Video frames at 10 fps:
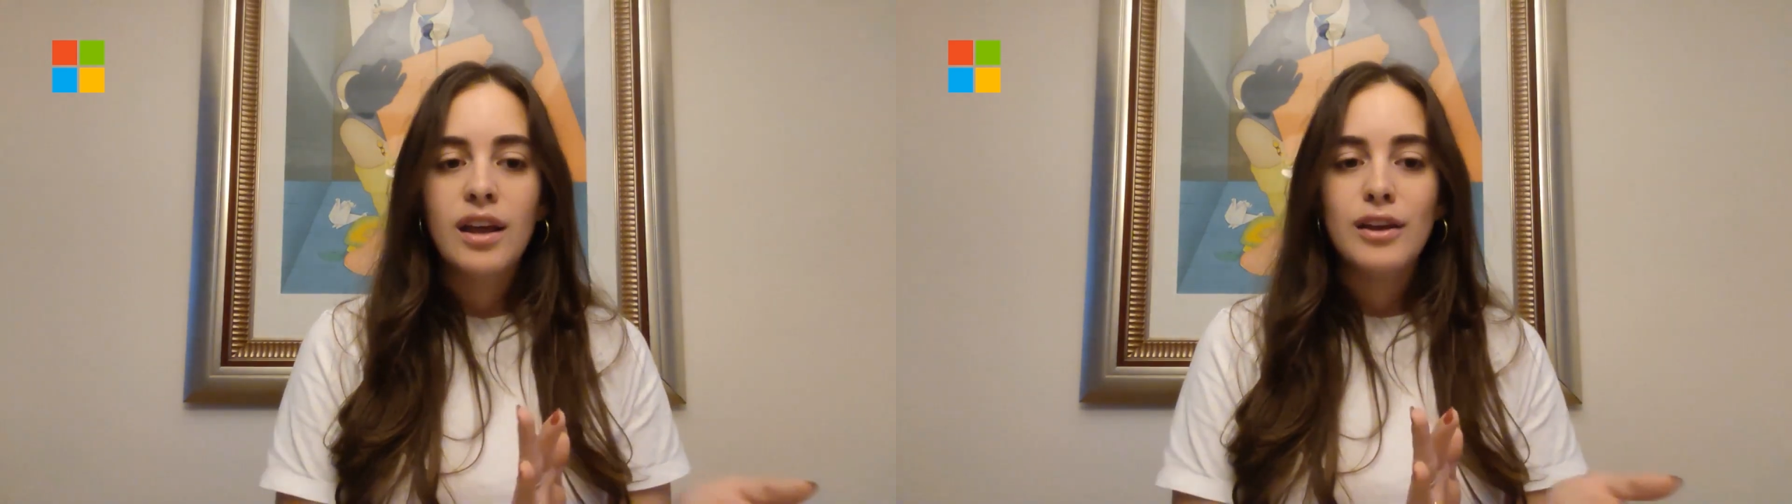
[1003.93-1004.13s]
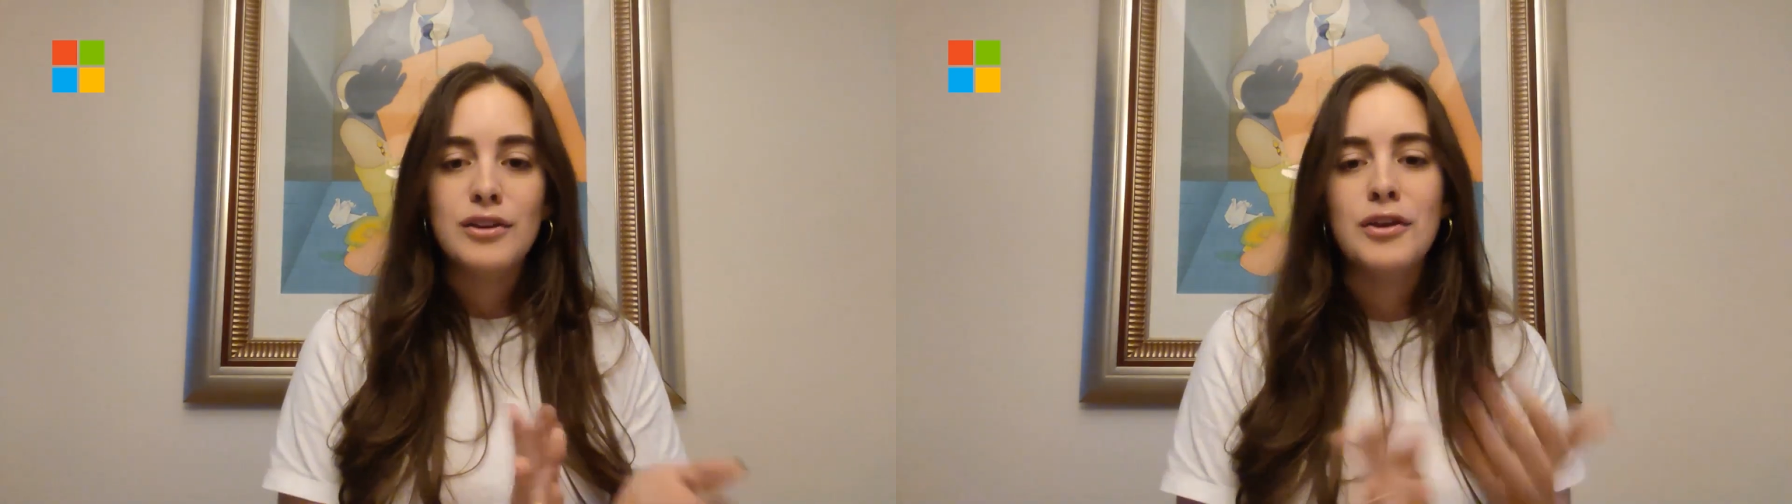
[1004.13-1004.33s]

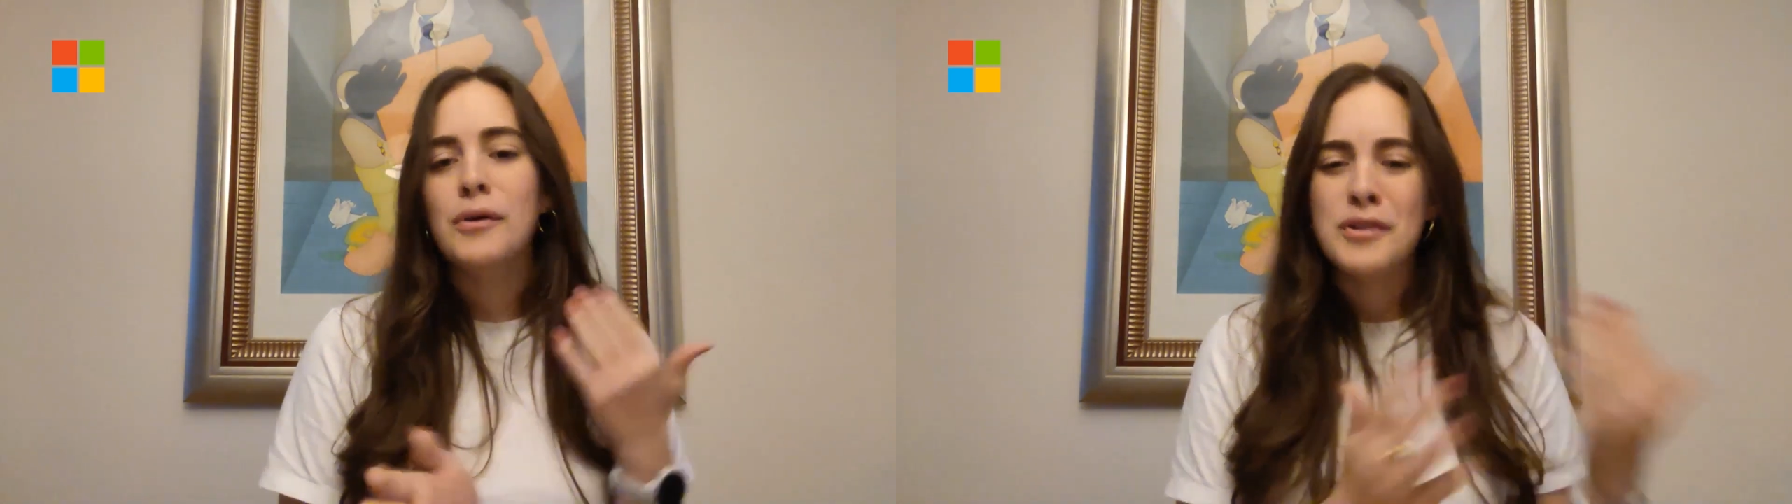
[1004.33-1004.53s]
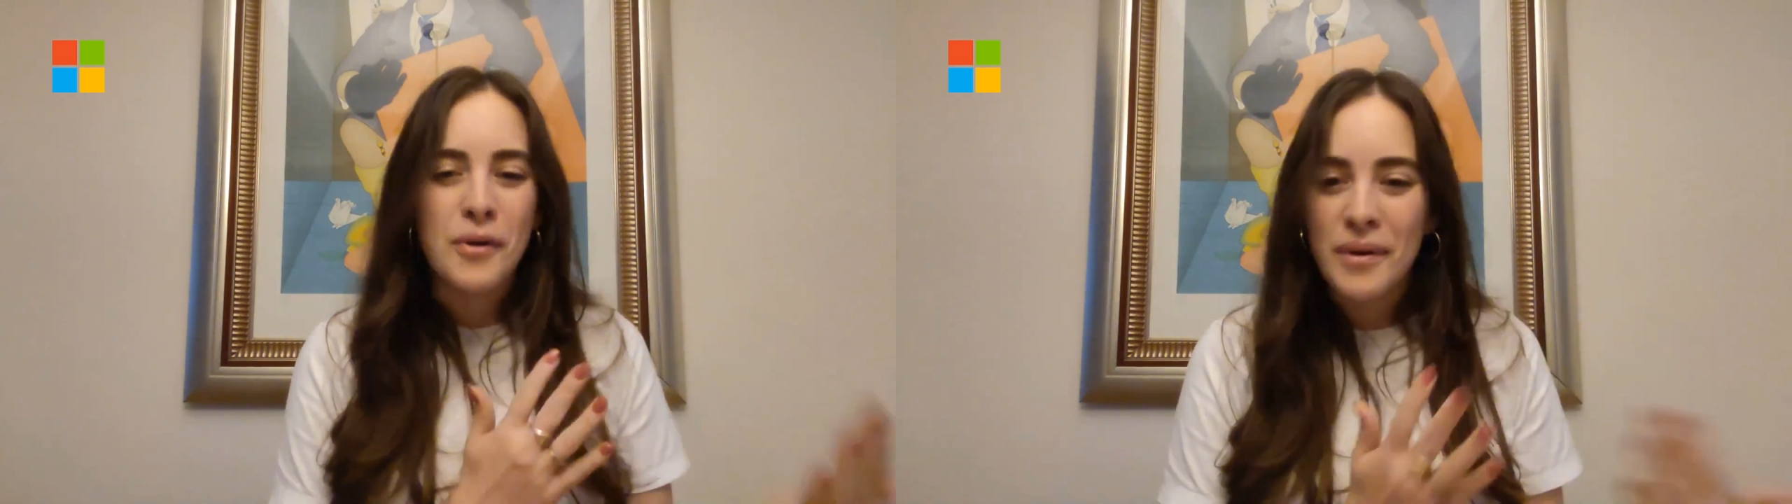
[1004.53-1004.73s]

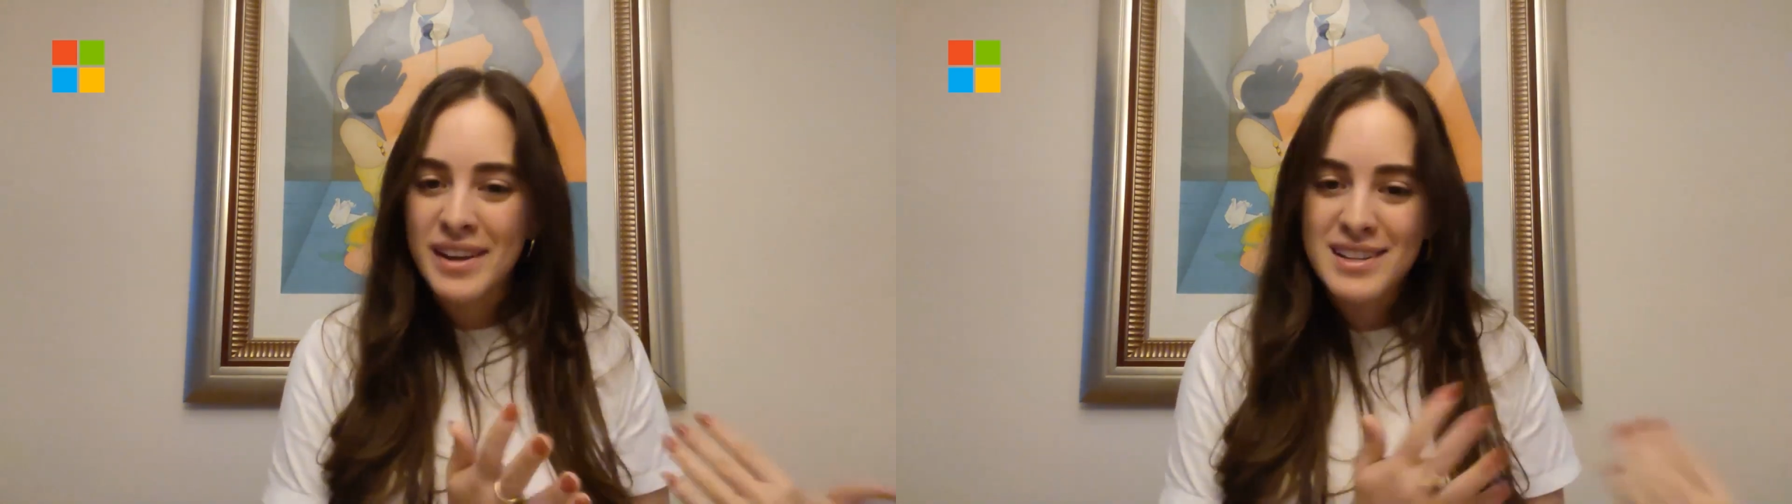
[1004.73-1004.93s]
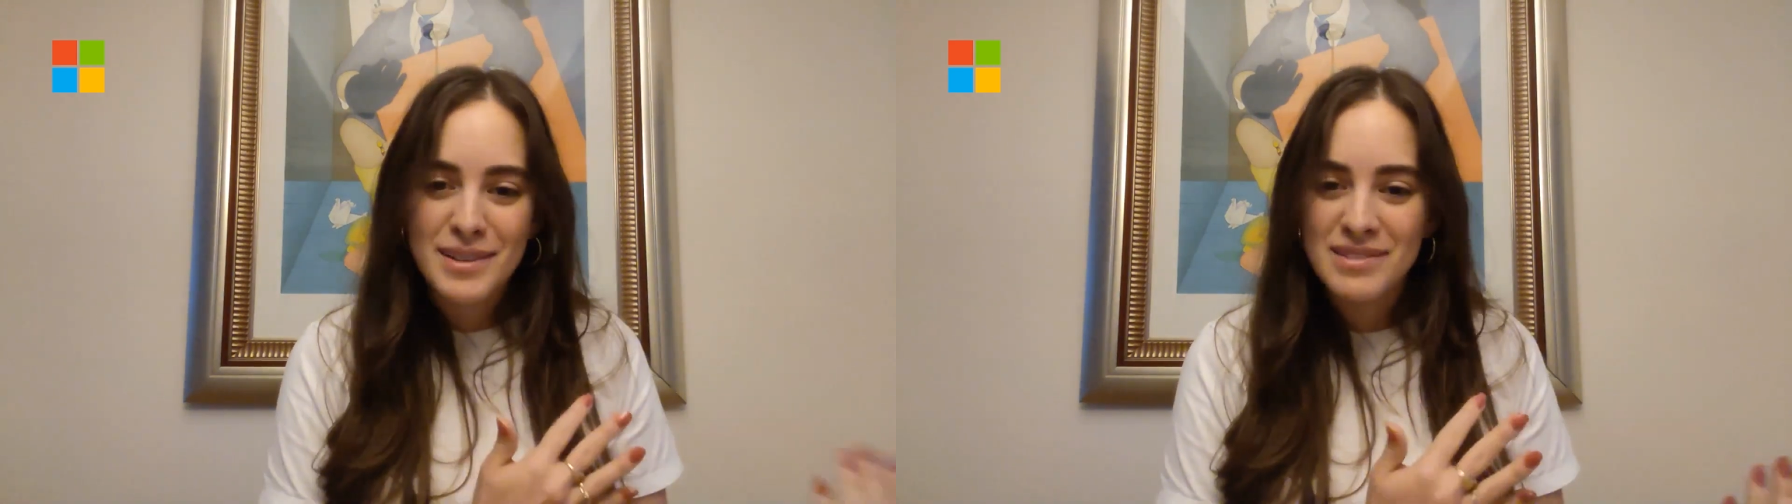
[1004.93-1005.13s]

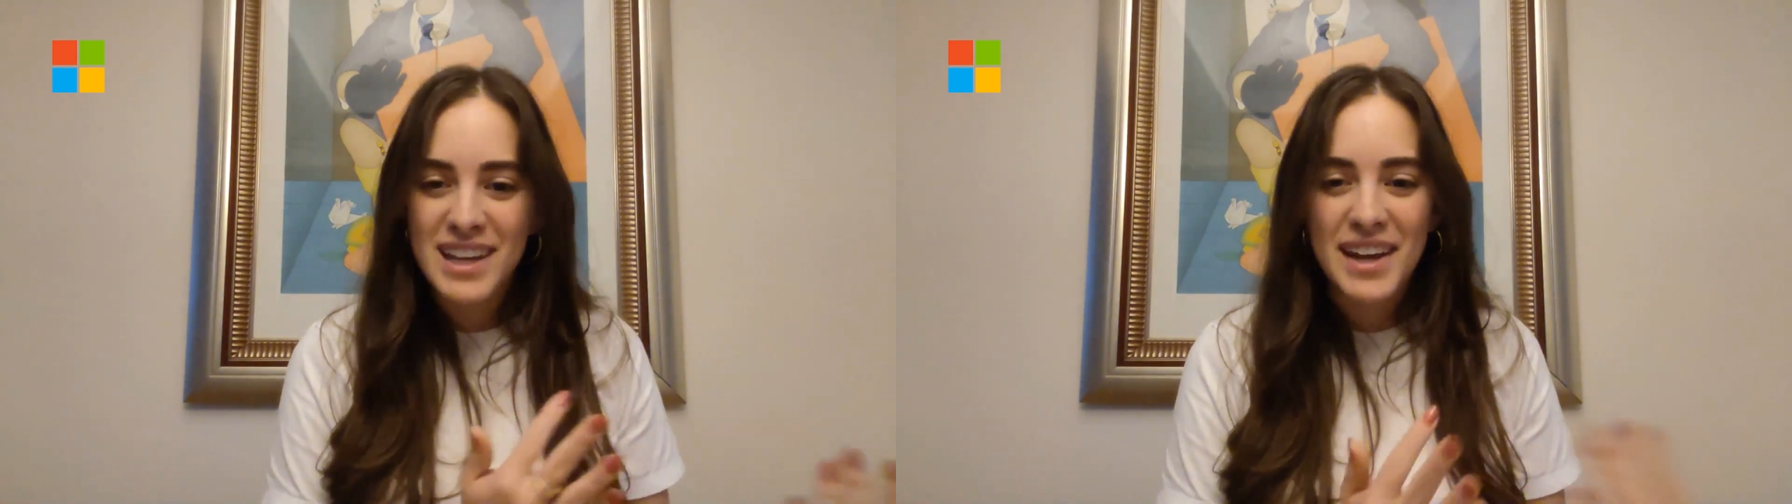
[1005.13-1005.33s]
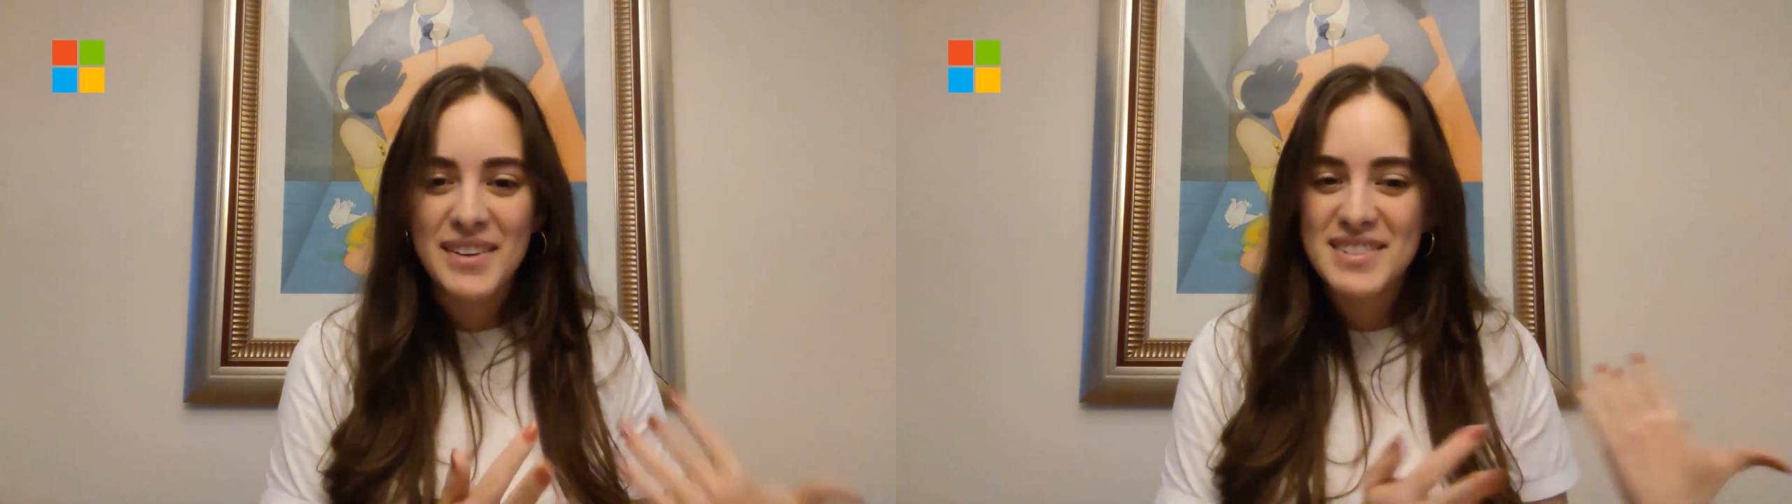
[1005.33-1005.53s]
annoying
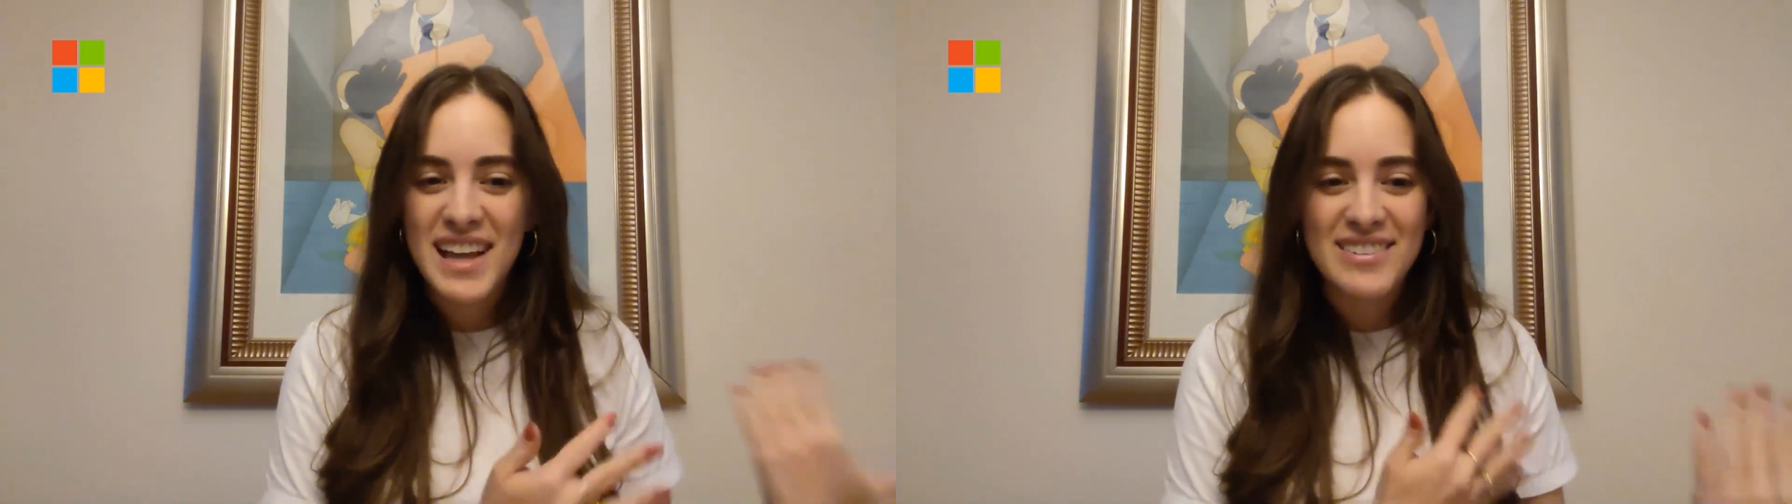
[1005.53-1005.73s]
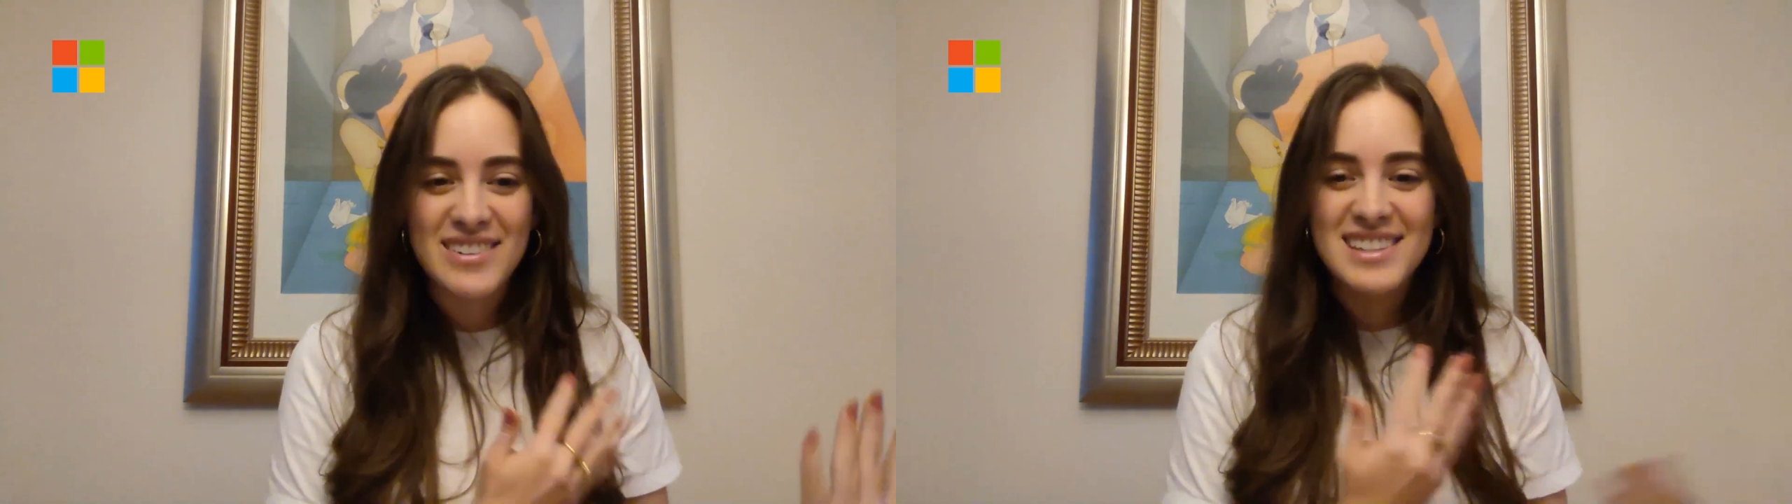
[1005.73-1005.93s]
sometimes having